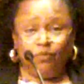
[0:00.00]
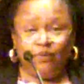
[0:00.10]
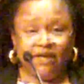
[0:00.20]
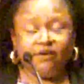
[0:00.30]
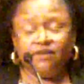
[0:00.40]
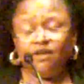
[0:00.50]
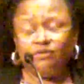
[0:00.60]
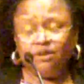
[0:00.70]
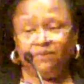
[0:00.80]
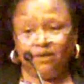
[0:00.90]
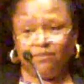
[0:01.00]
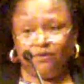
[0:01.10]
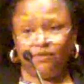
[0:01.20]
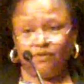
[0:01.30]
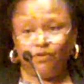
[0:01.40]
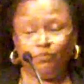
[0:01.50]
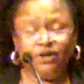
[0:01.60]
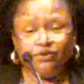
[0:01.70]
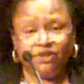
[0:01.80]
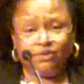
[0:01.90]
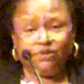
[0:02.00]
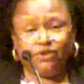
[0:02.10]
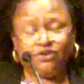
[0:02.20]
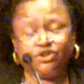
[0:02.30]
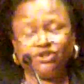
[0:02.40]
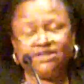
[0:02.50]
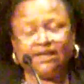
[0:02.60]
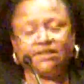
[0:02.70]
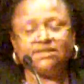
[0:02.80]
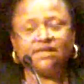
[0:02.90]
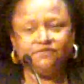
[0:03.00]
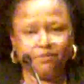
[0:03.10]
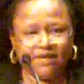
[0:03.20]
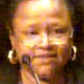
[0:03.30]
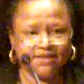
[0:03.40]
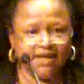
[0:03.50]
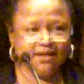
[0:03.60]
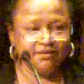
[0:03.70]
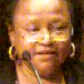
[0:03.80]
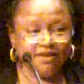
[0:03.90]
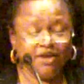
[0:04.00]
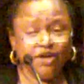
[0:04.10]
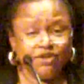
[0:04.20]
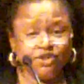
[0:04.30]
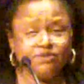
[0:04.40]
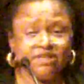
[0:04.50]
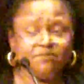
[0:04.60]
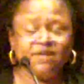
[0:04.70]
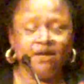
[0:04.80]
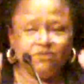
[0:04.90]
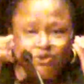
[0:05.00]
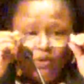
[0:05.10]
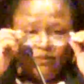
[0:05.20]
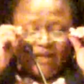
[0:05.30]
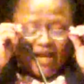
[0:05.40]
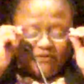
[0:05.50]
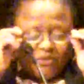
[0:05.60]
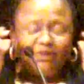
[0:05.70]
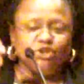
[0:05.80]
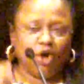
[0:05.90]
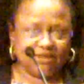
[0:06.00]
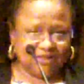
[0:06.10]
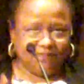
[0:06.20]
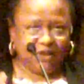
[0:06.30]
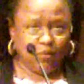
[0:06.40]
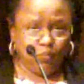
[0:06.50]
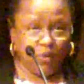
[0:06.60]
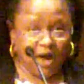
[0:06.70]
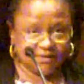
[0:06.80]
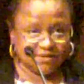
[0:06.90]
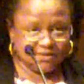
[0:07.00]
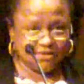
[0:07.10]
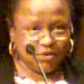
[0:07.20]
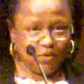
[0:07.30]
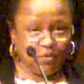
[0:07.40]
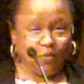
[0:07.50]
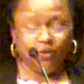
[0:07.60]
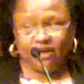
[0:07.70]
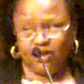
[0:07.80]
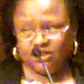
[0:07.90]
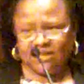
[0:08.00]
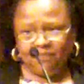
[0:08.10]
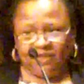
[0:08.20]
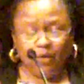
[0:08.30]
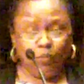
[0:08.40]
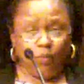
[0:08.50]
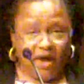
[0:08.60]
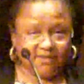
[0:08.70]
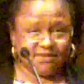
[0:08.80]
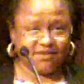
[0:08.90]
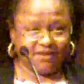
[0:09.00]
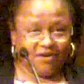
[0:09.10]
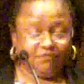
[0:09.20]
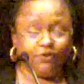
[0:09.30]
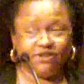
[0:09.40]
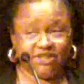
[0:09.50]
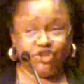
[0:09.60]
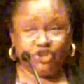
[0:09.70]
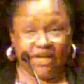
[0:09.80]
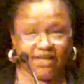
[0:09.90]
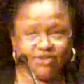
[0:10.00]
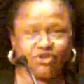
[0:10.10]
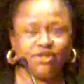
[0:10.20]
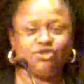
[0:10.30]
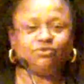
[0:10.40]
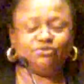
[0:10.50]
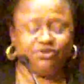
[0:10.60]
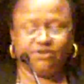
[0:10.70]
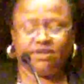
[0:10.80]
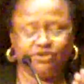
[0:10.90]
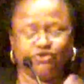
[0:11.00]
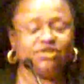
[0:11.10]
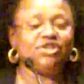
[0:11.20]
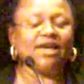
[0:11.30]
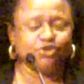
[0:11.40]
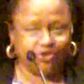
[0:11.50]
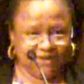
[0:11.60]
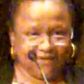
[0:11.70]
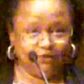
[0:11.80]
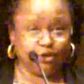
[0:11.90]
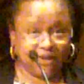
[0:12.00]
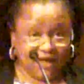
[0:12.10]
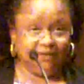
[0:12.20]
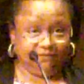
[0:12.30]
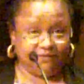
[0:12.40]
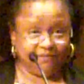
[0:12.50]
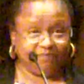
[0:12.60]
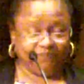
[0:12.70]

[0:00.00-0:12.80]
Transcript: we're the only creatures that can self-domesticate. So sometimes you only have to be taught something once, or hear something once, for it to change the trajectory of your life.